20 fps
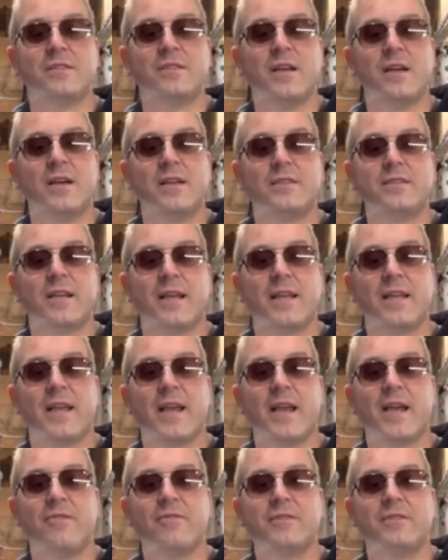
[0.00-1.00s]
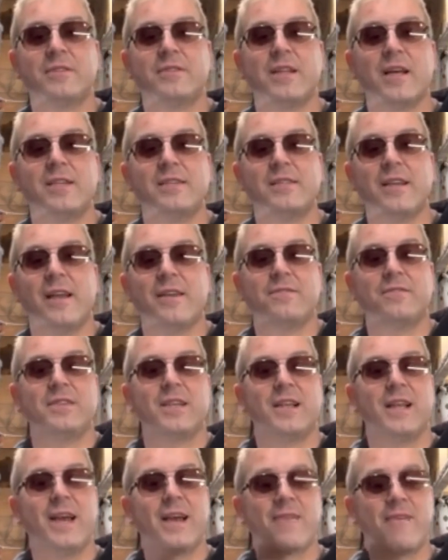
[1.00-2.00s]
uh, take care and stay safe. See
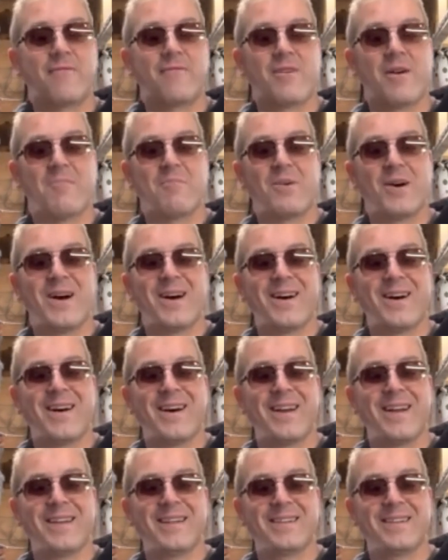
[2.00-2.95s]
you later, everyone. Bye.